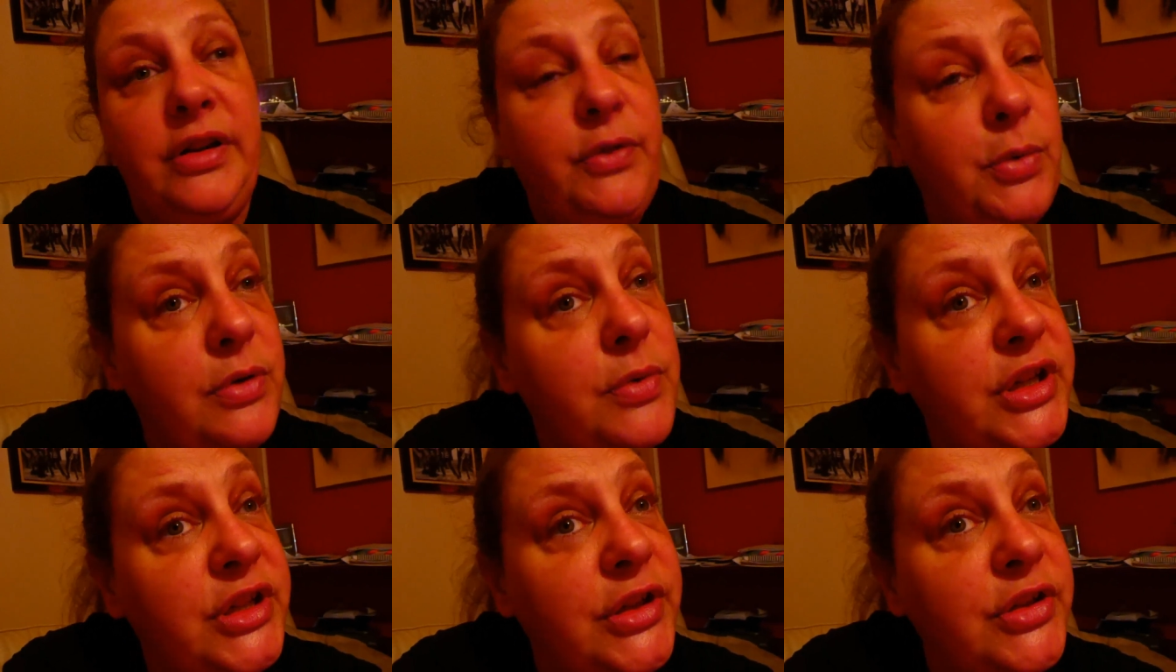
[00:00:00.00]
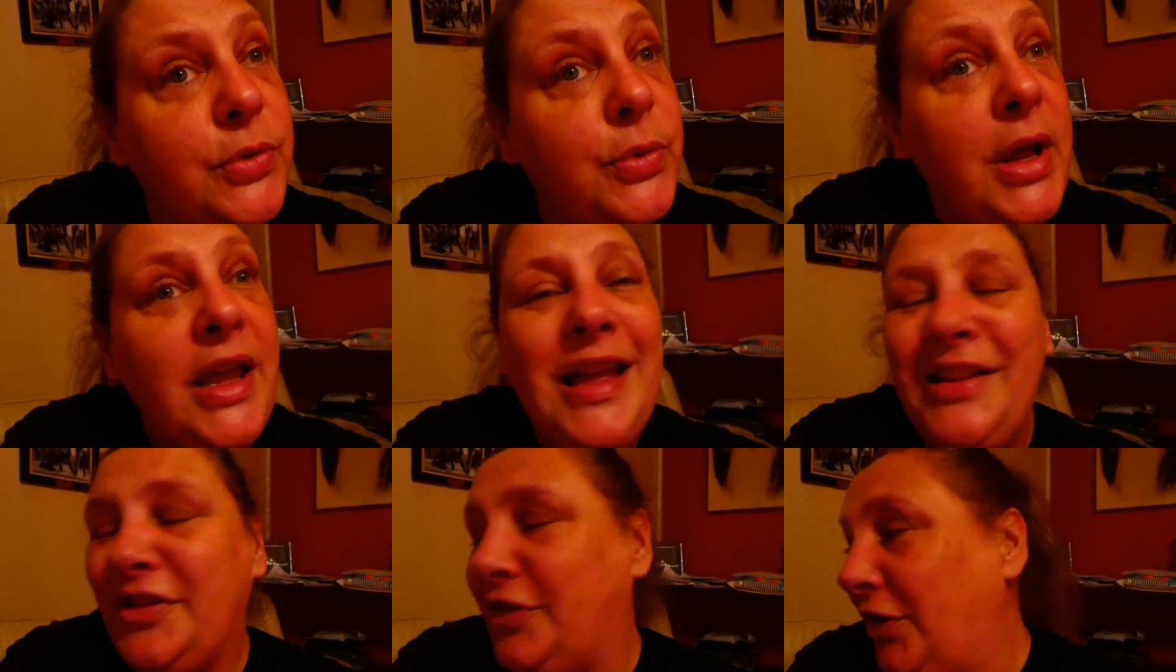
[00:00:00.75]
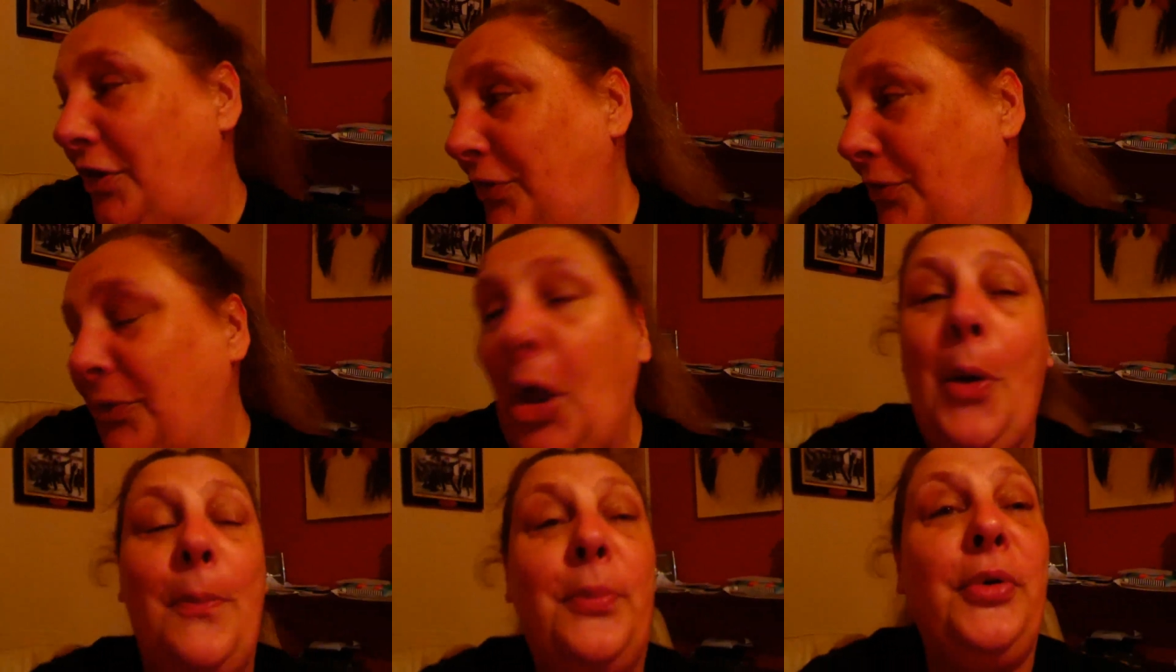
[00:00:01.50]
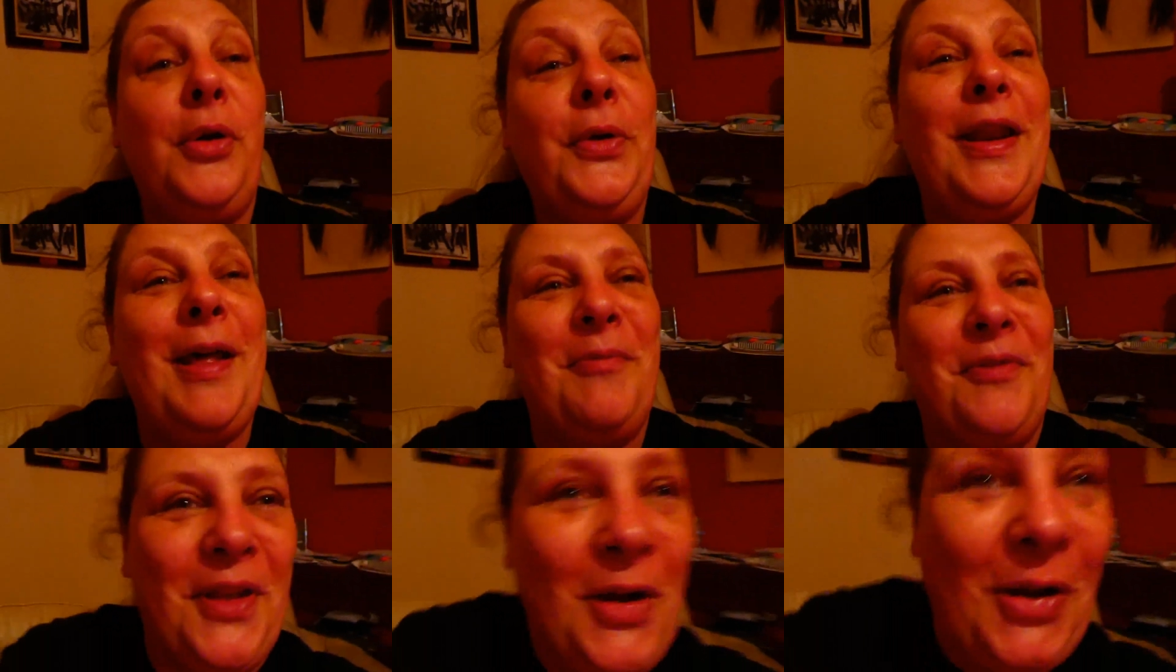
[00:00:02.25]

And if you wonder why she's not at school, it's because her school's broken up for the